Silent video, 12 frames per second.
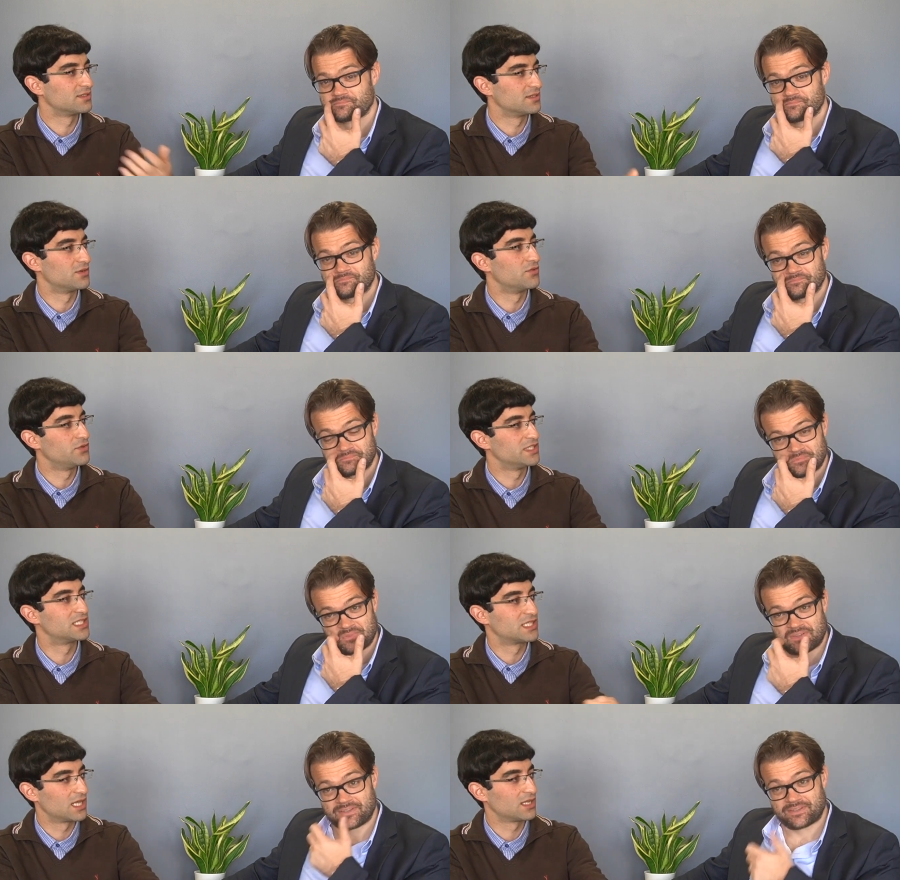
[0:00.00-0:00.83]
Speaker 1: uh,
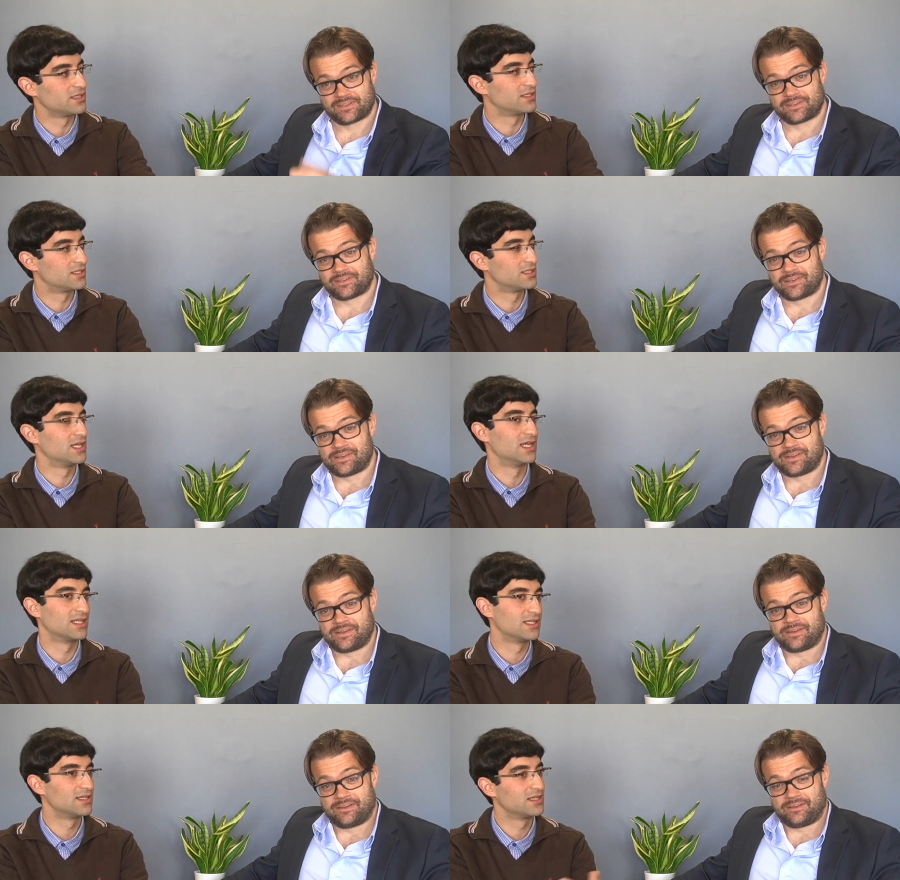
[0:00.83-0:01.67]
resell it.
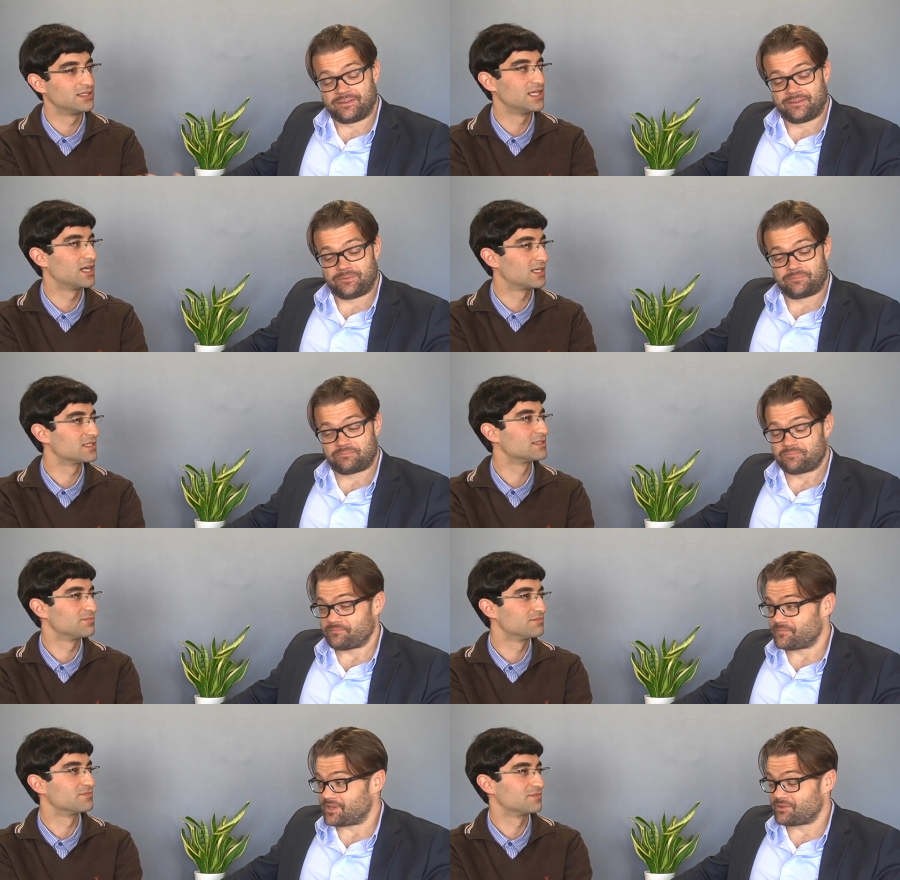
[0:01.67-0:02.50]
And uh,
Speaker 2: yes.
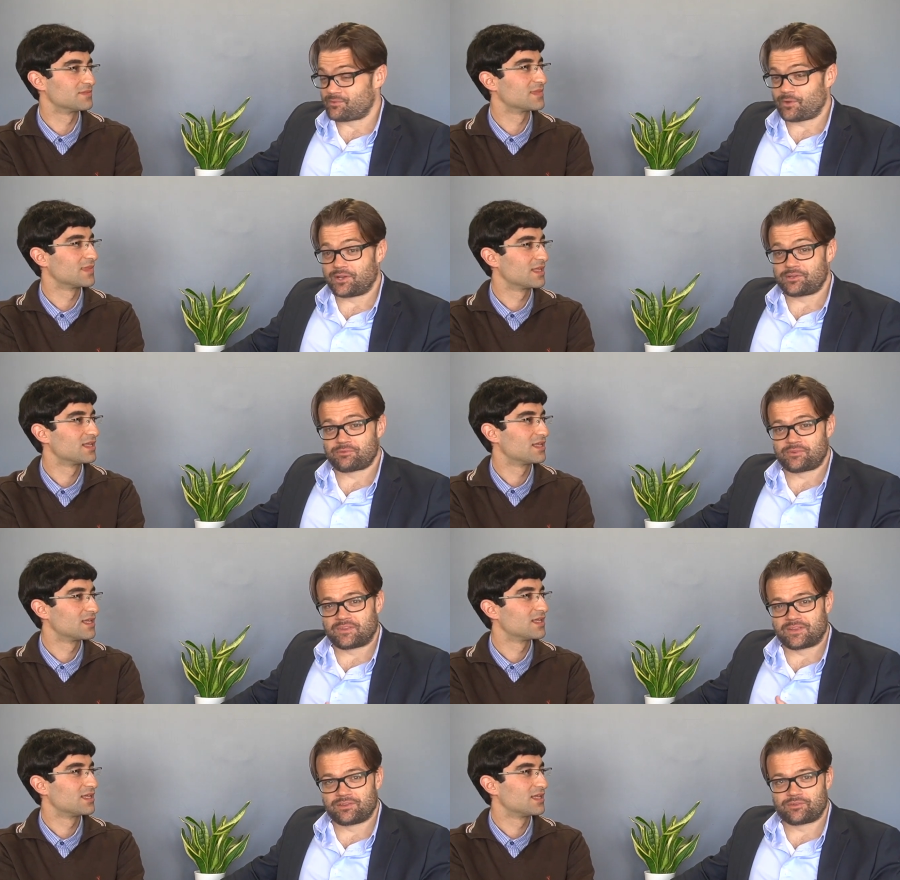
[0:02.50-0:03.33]
It's very
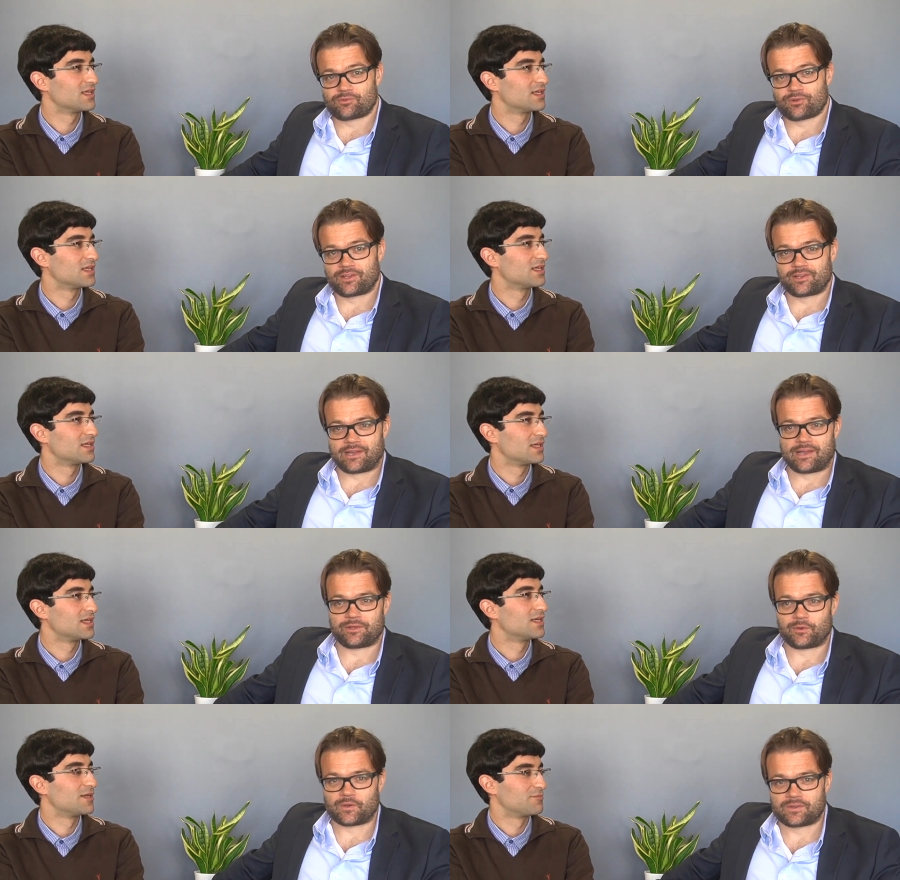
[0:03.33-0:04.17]
interesting history, uh,
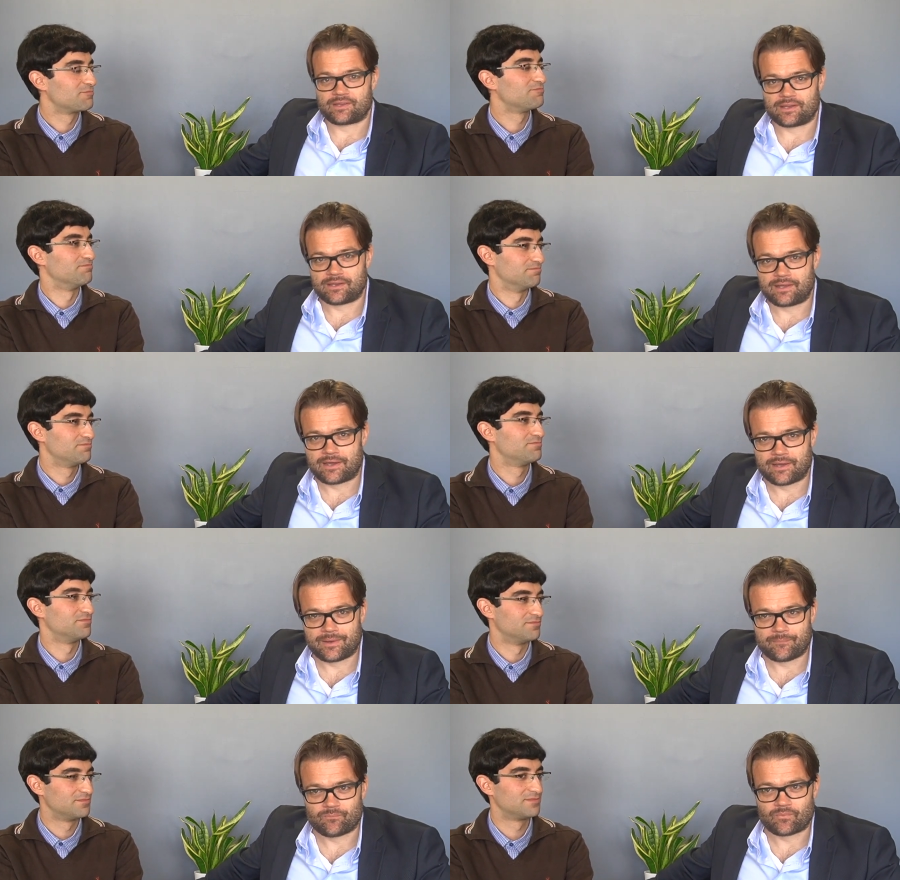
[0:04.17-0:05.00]
Yonatan.
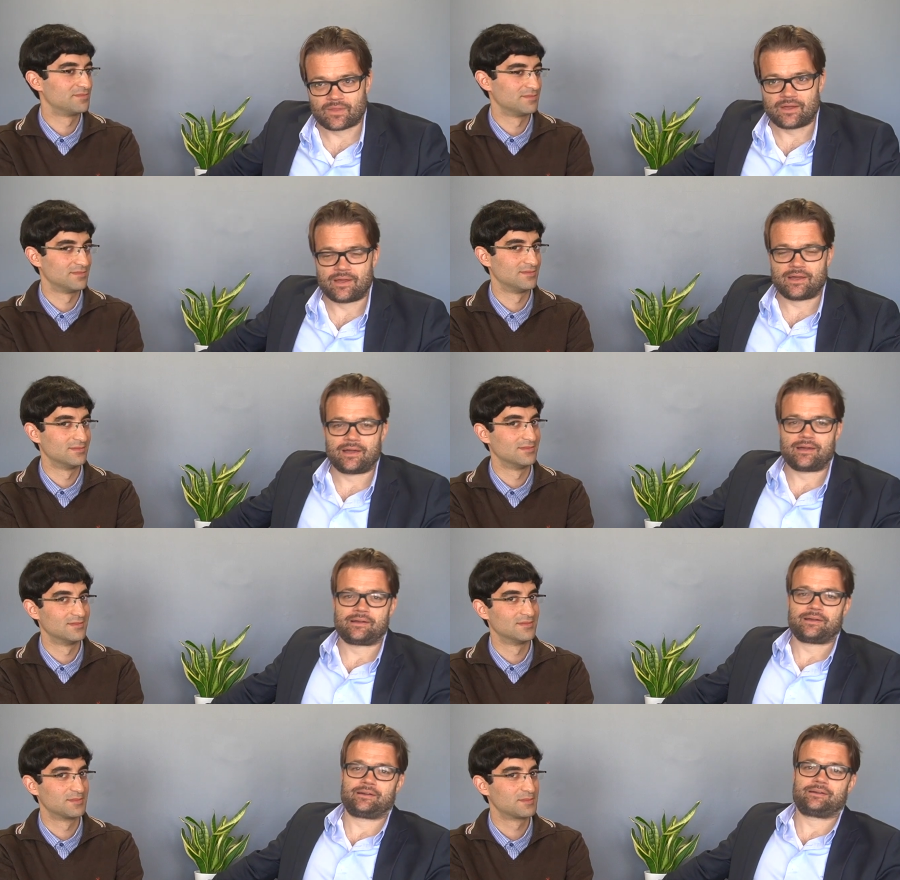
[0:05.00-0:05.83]
Um,
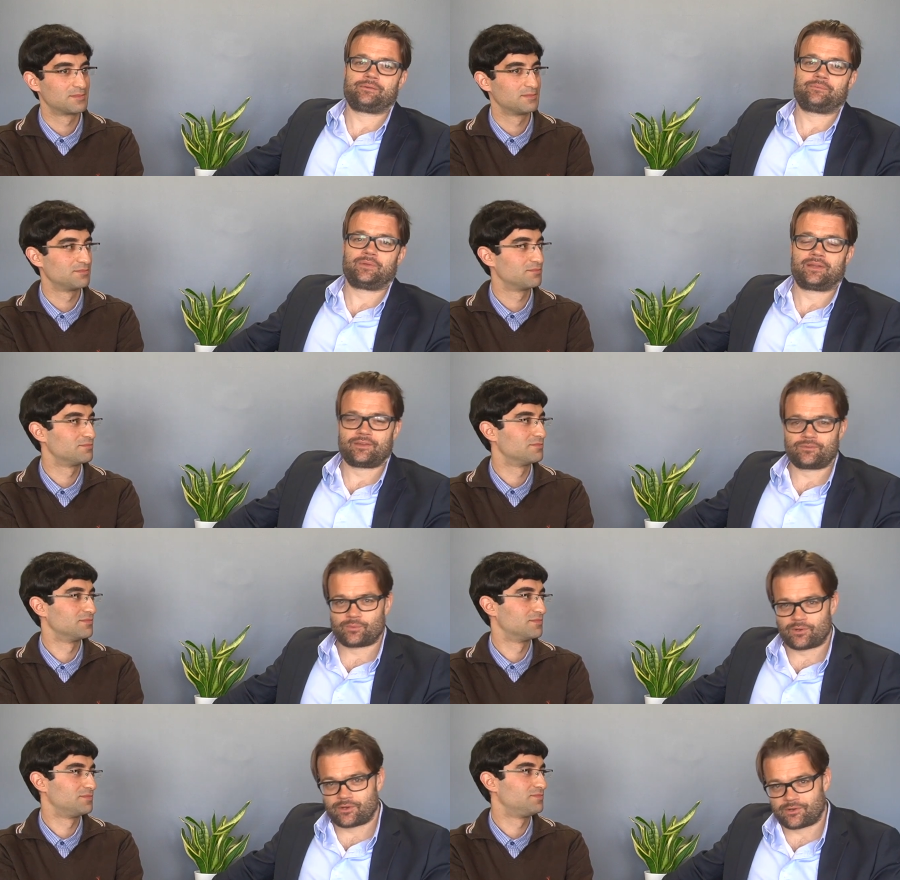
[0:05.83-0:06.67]
uh, because
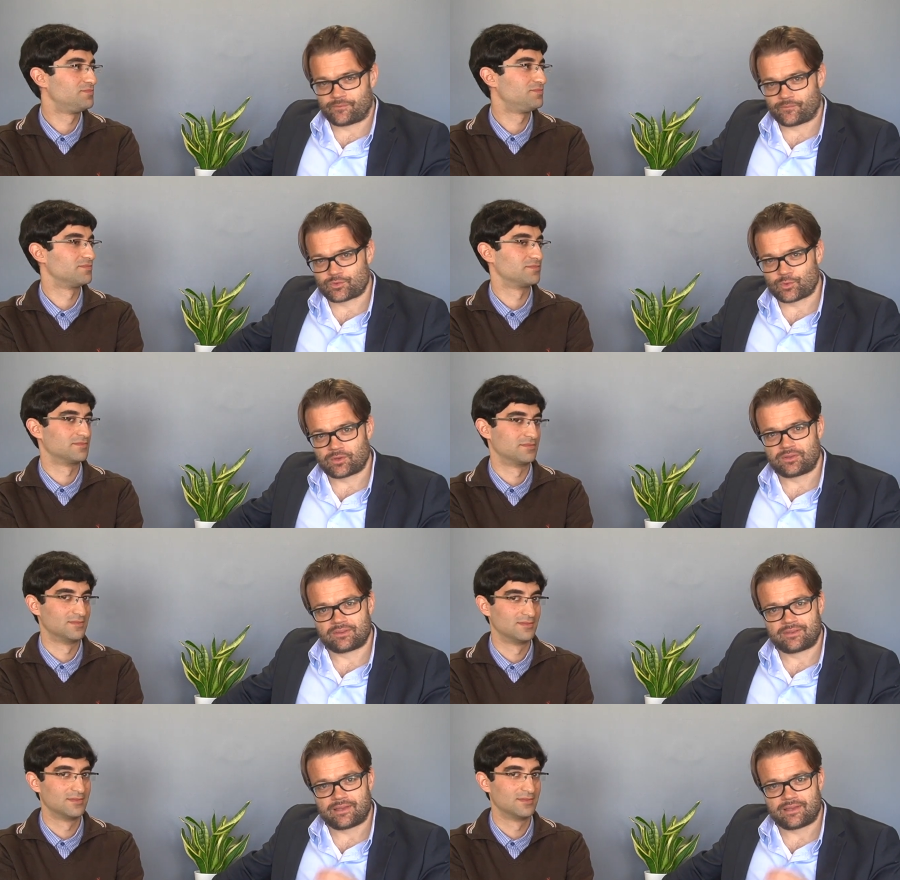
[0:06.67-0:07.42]
we're short in